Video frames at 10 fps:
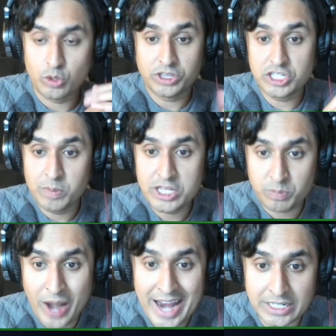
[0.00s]
So what this
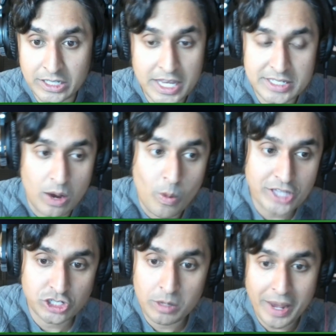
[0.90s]
means practically is that
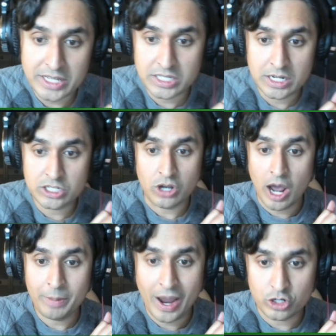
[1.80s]
Western medicine is
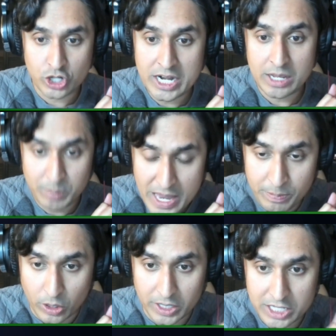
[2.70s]
not about treating
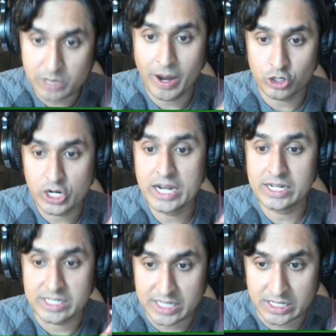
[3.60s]
people, it's about
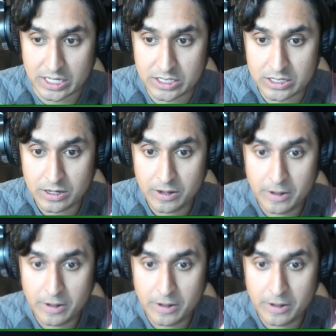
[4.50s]
treating diseases.